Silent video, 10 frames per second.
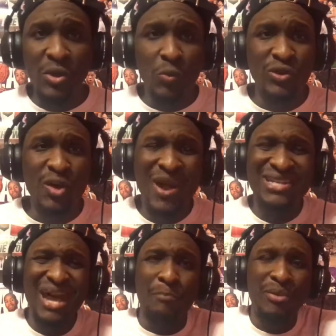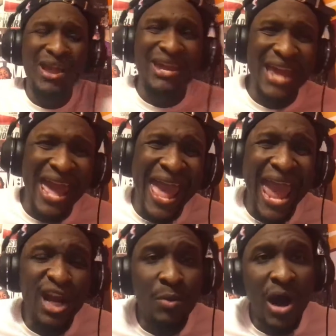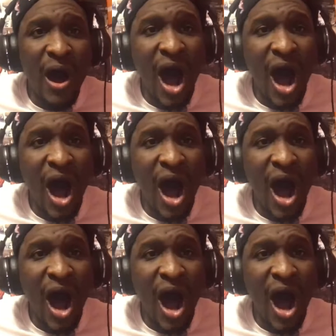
When nobody's not bringing that animal